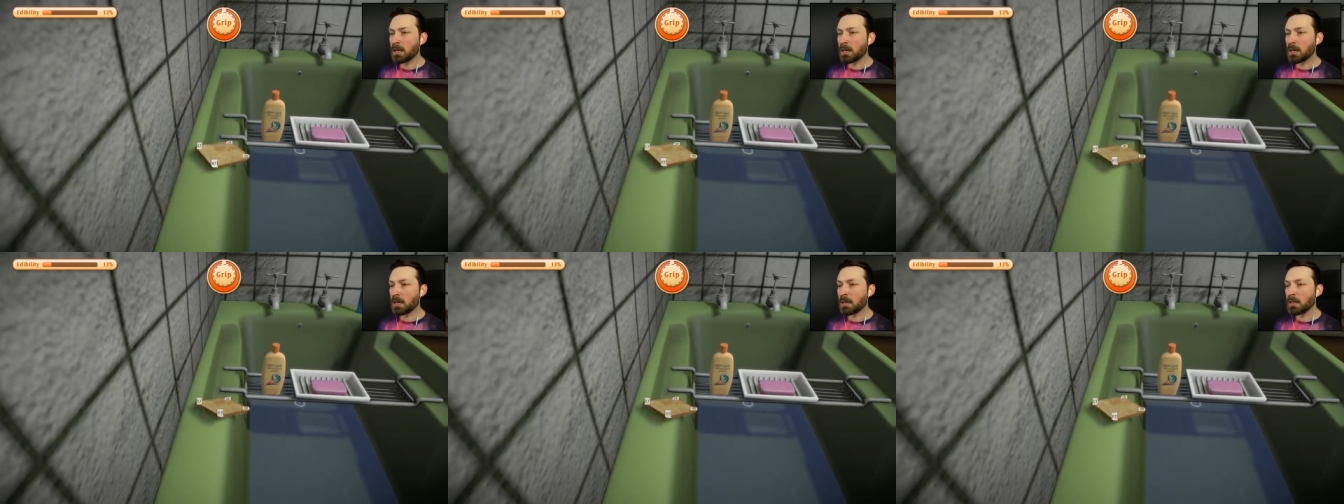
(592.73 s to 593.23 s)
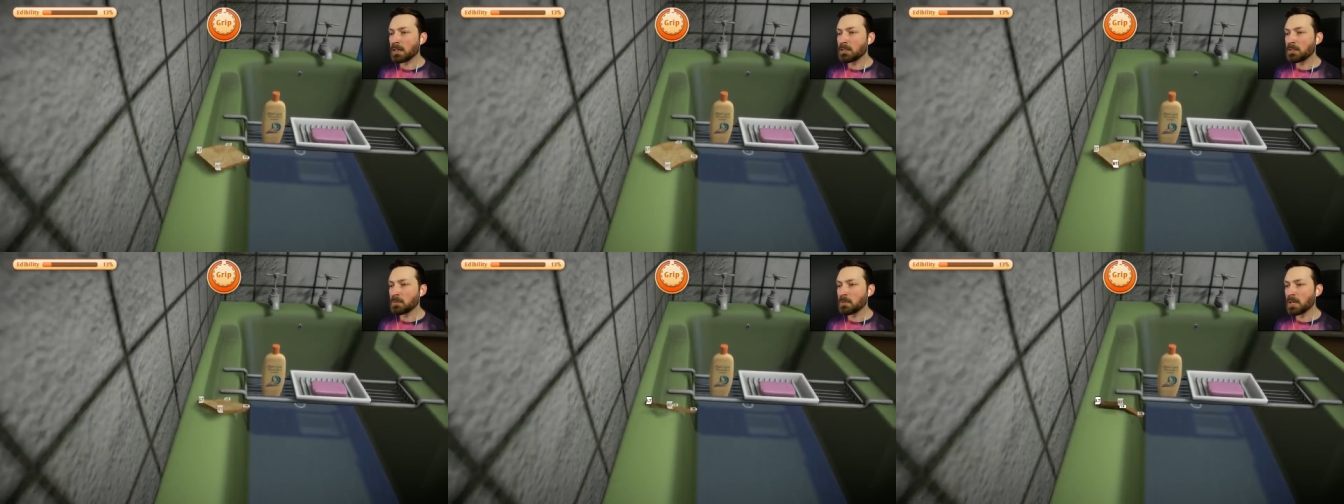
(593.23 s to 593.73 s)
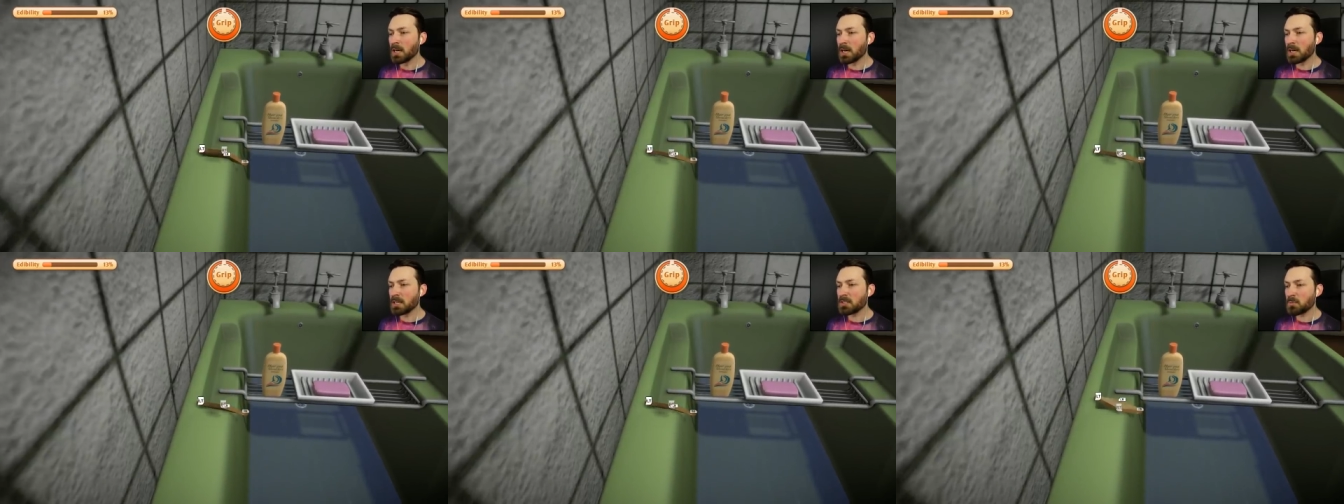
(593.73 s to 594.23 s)
I do
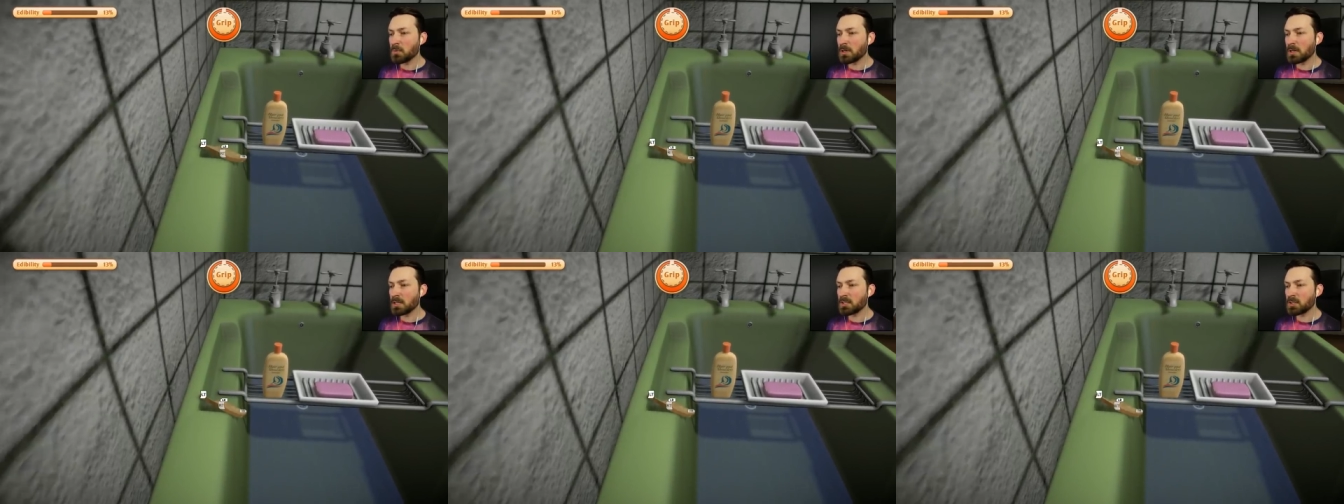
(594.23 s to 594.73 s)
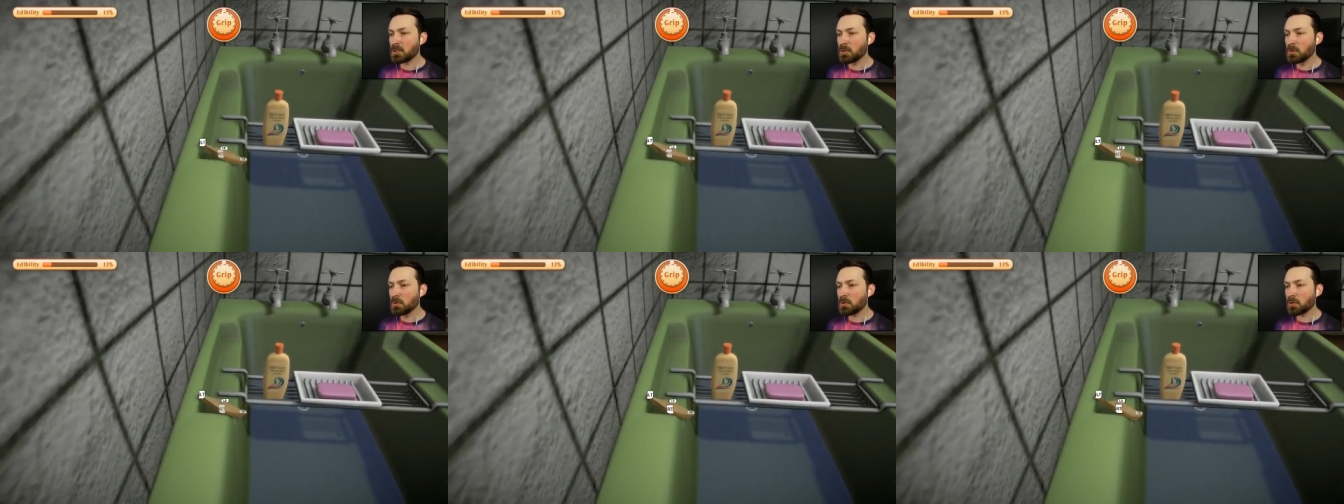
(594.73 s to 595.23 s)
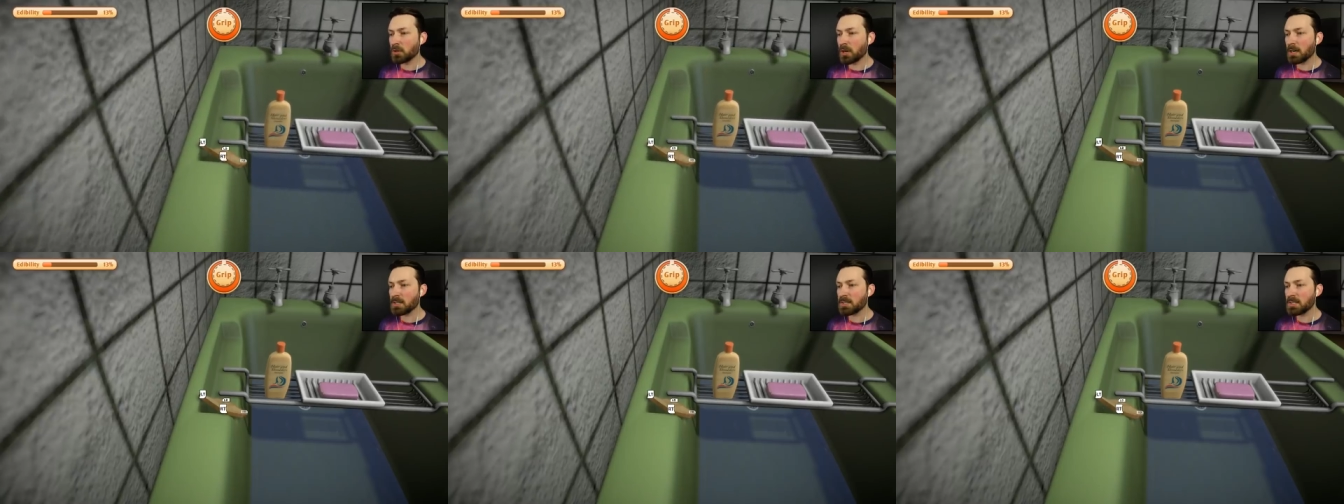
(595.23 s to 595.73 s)
not want to
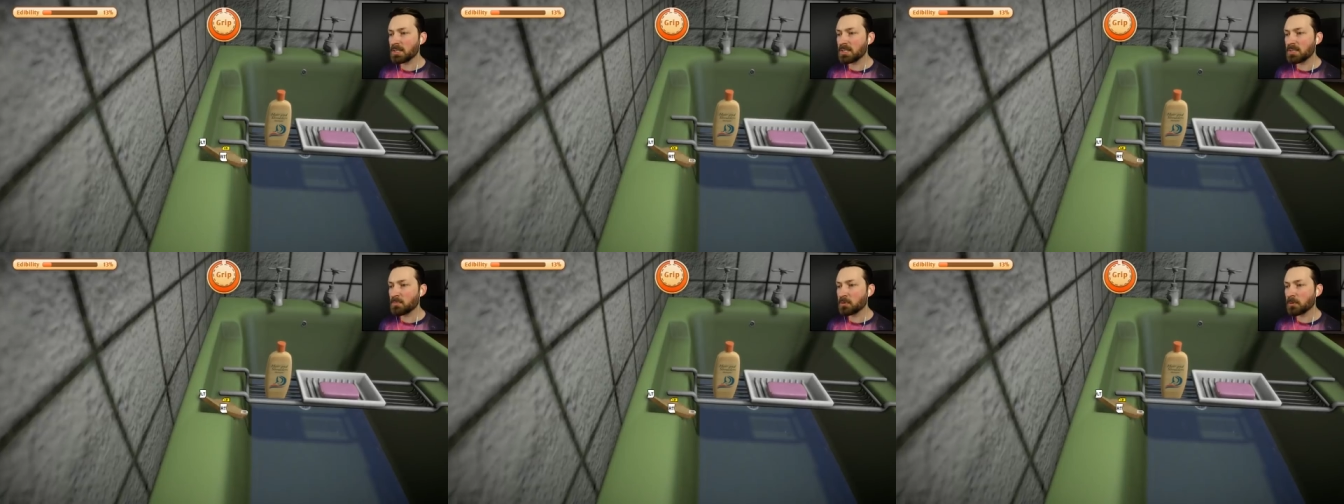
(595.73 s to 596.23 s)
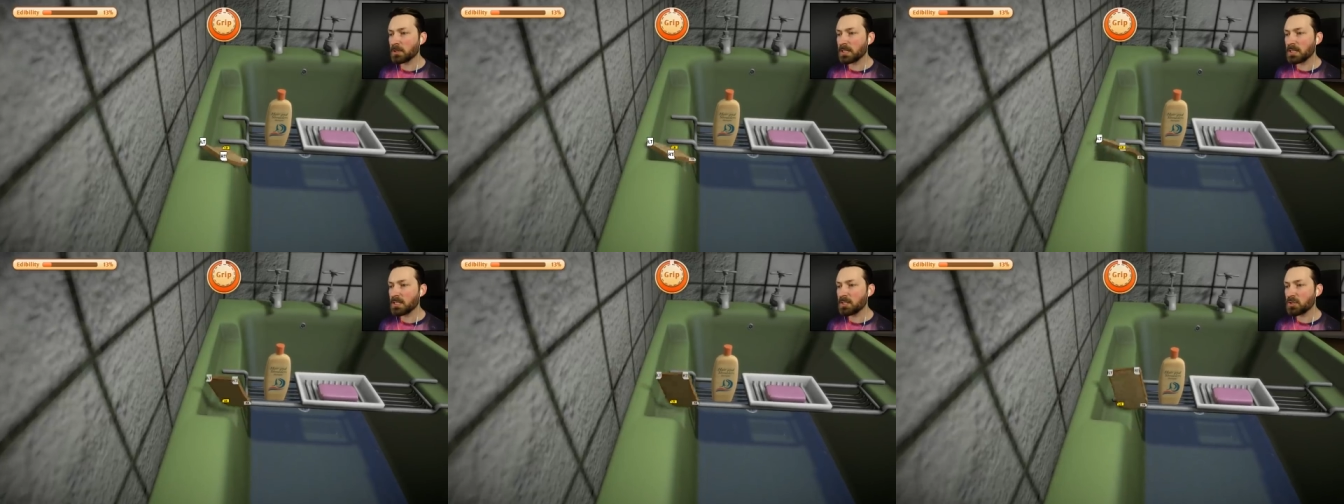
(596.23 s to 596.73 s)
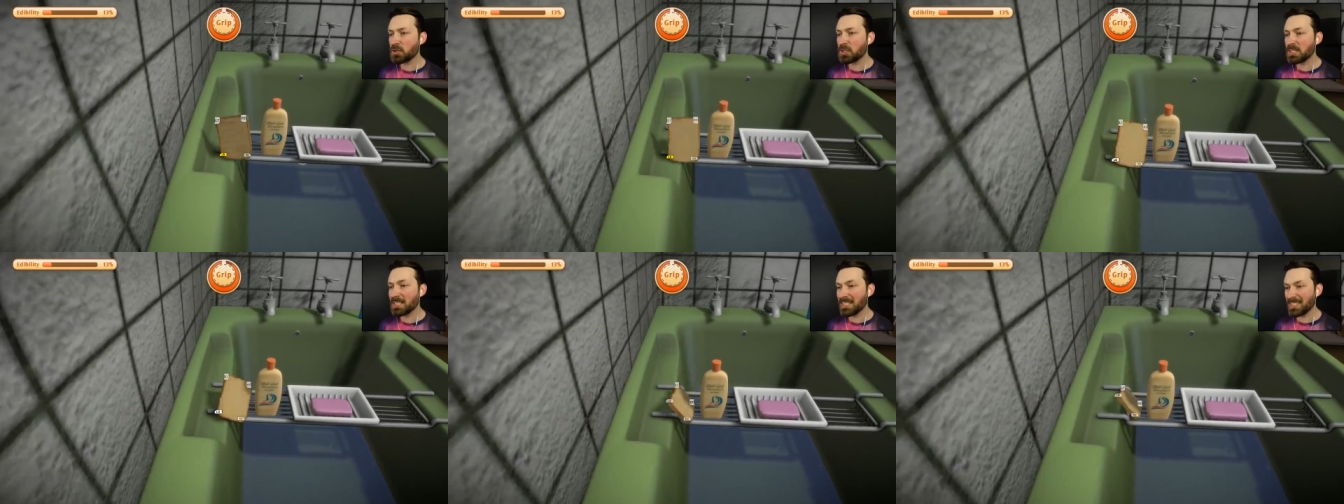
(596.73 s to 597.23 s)
cross this bridge.
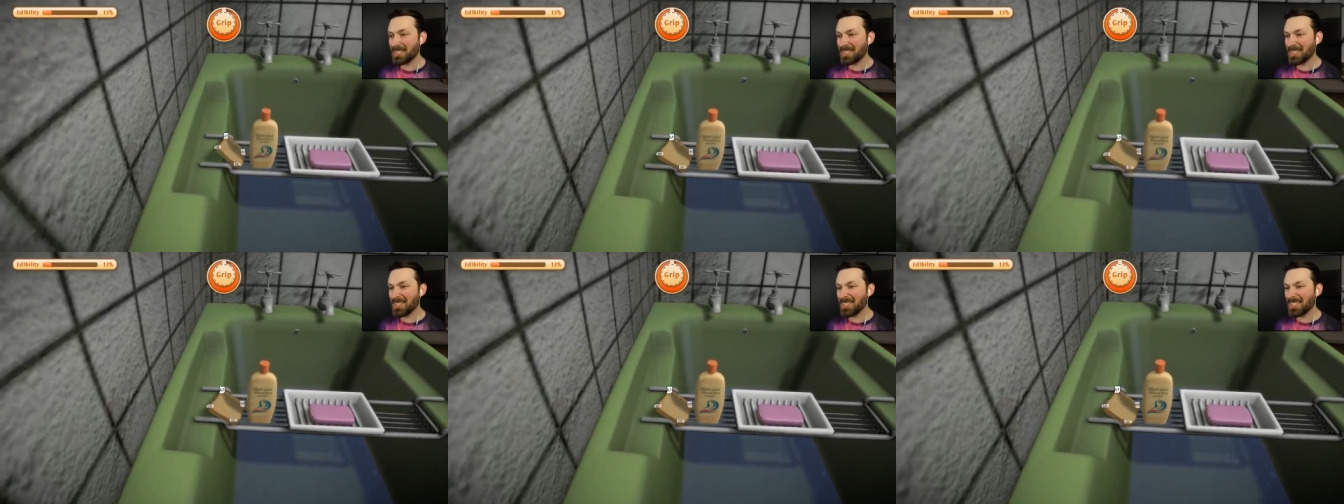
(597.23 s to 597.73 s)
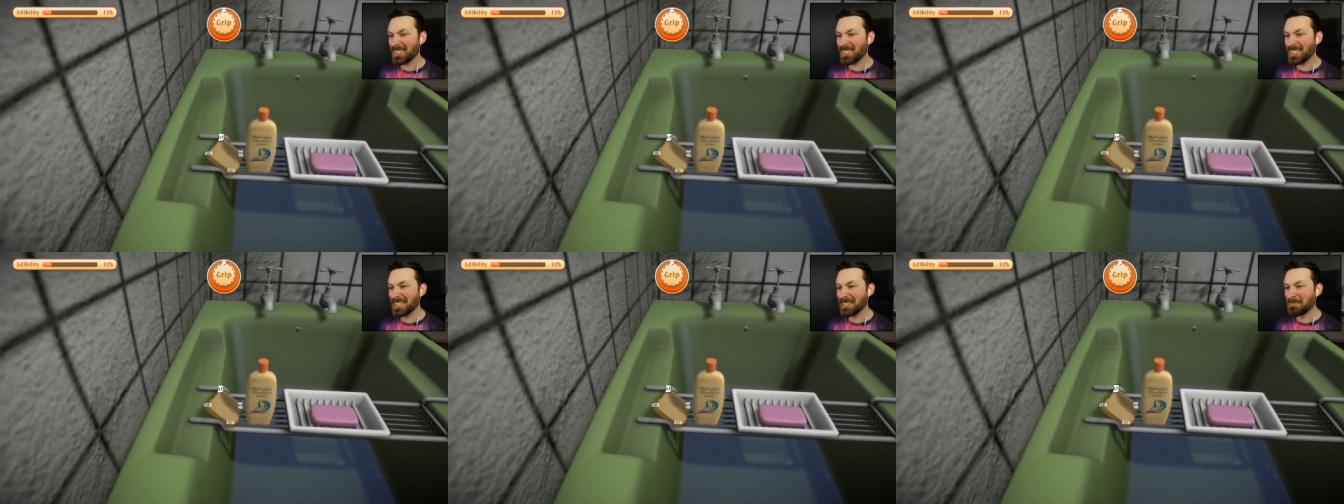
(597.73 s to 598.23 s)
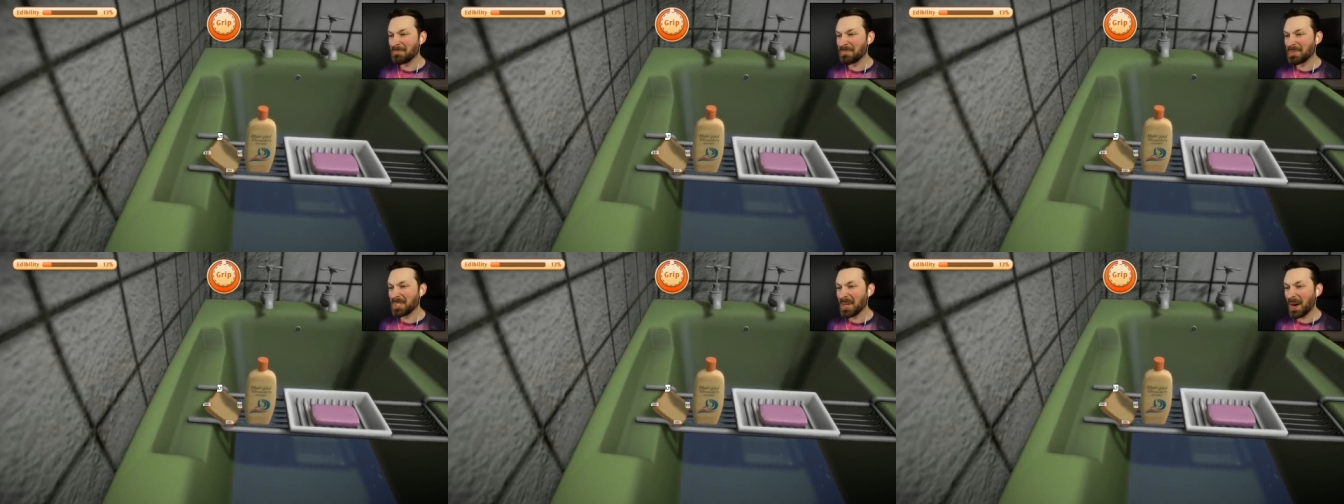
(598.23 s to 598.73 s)
This
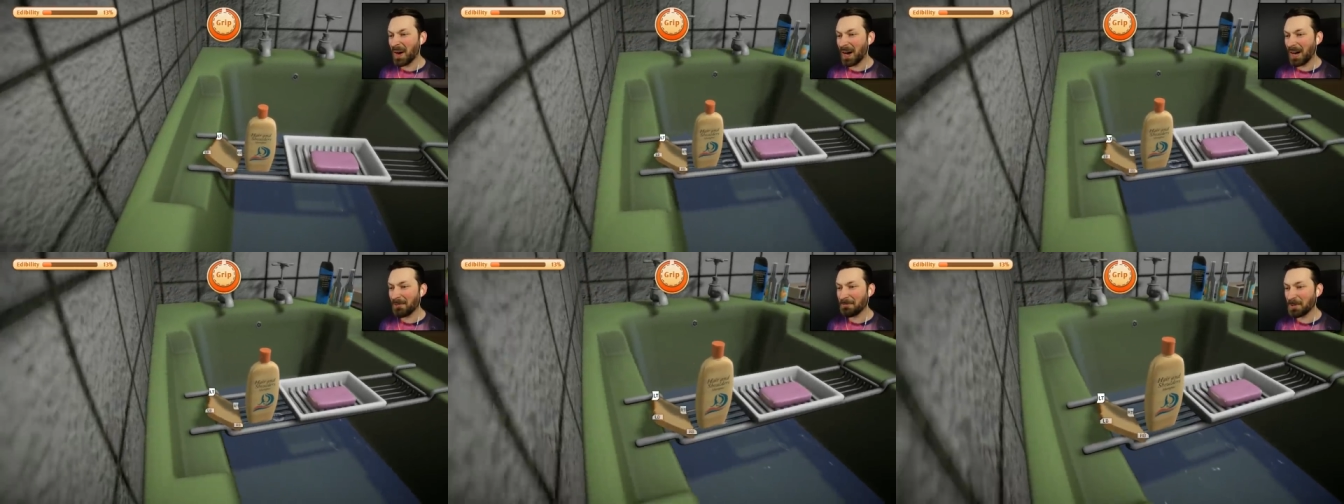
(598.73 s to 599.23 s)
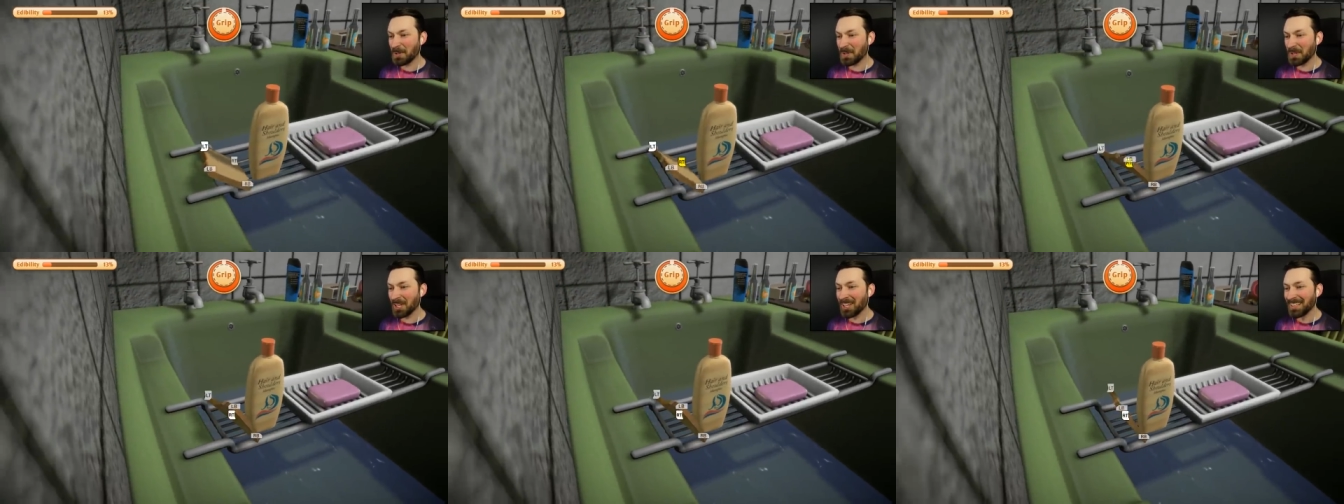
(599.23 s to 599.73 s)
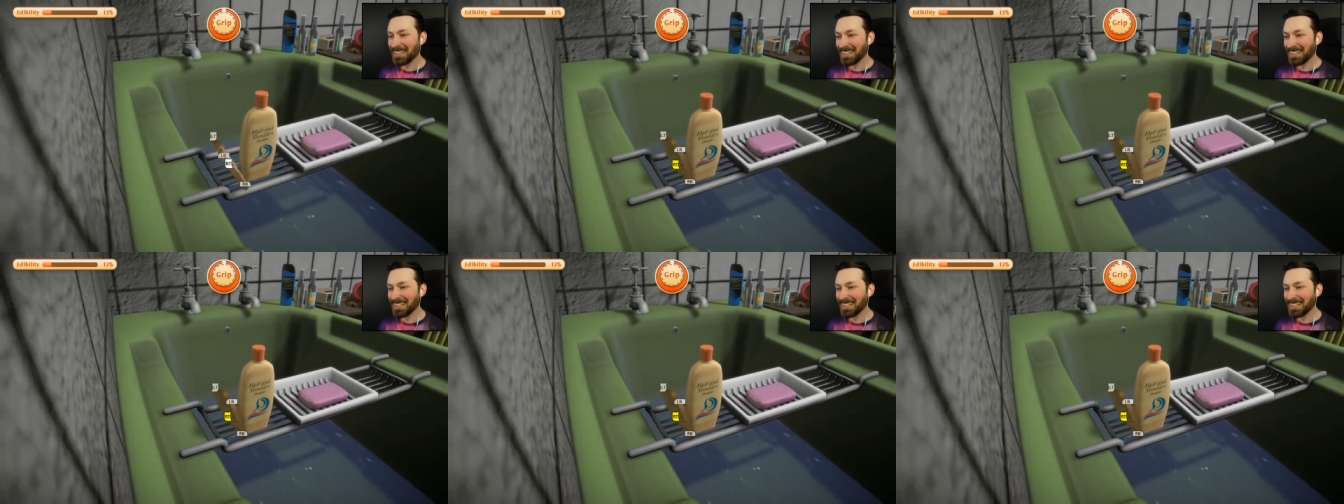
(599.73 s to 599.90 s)
seems awful.